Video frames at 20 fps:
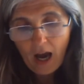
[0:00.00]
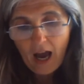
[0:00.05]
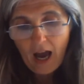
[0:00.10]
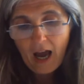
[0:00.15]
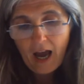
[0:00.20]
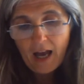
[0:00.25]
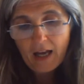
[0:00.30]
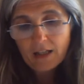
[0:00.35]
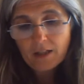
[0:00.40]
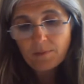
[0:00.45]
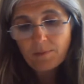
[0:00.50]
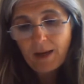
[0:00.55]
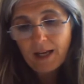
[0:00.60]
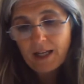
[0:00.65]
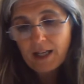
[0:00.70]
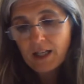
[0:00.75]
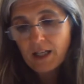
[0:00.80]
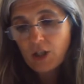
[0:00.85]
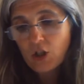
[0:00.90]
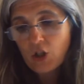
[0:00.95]
and
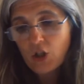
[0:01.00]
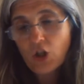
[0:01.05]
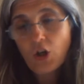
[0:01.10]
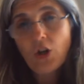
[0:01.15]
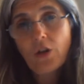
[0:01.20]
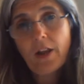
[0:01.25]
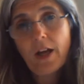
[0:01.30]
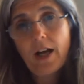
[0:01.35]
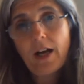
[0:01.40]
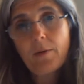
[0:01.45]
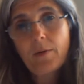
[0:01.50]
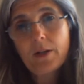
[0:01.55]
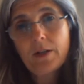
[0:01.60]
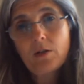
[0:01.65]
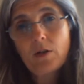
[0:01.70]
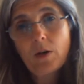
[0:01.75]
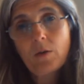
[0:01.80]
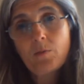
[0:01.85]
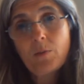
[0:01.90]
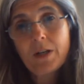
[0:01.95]
making sure that
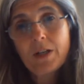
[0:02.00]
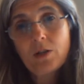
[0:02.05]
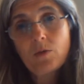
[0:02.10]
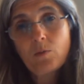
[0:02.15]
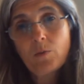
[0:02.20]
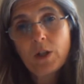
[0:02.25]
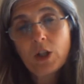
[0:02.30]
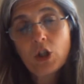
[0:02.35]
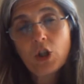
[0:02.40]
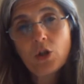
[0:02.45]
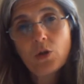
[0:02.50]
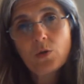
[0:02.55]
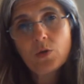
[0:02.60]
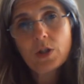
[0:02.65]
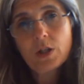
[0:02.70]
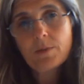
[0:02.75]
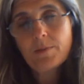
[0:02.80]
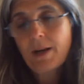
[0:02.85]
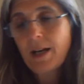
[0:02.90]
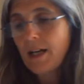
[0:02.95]
we choose
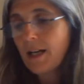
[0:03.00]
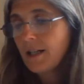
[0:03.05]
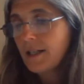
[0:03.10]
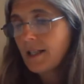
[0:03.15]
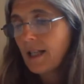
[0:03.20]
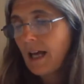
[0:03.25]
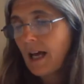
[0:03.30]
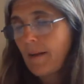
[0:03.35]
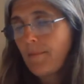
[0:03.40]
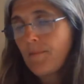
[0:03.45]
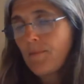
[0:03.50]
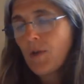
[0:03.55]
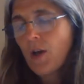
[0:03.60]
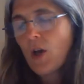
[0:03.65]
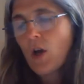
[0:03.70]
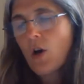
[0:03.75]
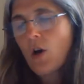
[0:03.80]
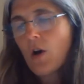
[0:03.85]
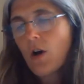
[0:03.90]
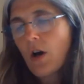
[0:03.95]
as many as them.
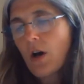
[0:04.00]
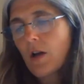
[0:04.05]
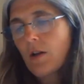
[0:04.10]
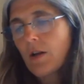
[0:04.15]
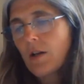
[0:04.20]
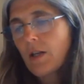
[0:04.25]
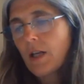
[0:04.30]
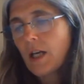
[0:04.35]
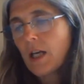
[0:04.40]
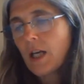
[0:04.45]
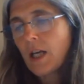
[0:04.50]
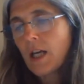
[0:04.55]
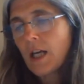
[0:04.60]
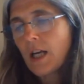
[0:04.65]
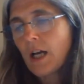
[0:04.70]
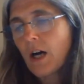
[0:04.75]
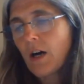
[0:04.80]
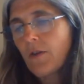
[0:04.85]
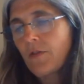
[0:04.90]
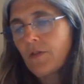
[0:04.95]

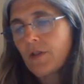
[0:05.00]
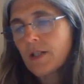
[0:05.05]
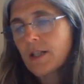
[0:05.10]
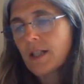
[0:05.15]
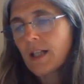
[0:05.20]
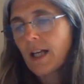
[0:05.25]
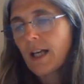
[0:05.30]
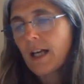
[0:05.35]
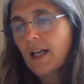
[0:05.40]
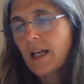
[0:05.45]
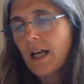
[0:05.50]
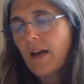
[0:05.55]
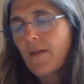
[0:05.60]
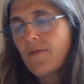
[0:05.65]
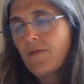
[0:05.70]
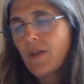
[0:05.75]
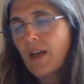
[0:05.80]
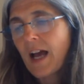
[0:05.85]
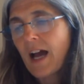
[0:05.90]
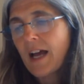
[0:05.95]
Obviously,
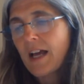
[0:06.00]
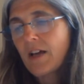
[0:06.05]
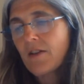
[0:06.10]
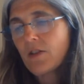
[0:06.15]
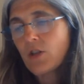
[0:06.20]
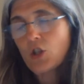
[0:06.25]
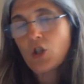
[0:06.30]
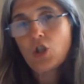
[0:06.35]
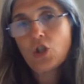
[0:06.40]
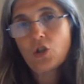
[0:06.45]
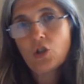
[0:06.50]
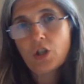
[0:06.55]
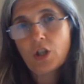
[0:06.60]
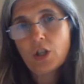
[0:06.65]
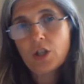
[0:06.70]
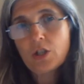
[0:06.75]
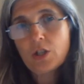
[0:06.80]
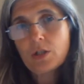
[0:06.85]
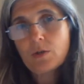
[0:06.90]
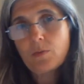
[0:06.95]
if the higher the
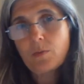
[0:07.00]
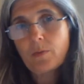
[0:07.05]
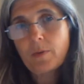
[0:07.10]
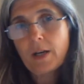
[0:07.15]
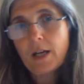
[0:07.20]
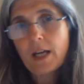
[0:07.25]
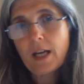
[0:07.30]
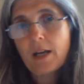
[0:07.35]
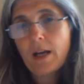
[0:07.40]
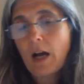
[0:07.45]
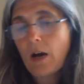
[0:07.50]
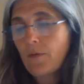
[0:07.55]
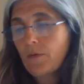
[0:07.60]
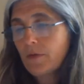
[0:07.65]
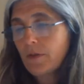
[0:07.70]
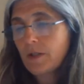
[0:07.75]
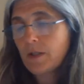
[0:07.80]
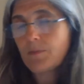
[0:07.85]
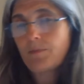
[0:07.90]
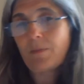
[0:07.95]
sugars,
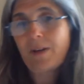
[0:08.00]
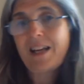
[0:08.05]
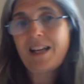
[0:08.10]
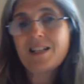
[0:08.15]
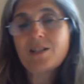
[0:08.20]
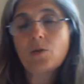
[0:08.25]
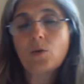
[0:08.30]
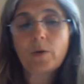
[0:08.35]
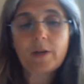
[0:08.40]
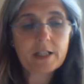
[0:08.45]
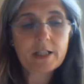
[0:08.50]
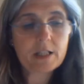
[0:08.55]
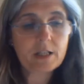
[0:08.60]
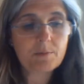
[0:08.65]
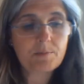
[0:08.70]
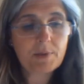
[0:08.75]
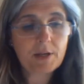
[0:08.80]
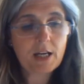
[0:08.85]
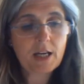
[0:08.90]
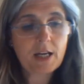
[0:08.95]
it's going to
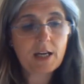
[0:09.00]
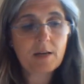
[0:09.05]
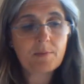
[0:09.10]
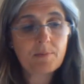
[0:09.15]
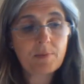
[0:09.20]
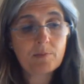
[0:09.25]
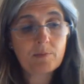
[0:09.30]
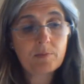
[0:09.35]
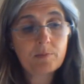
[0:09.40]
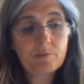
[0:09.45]
be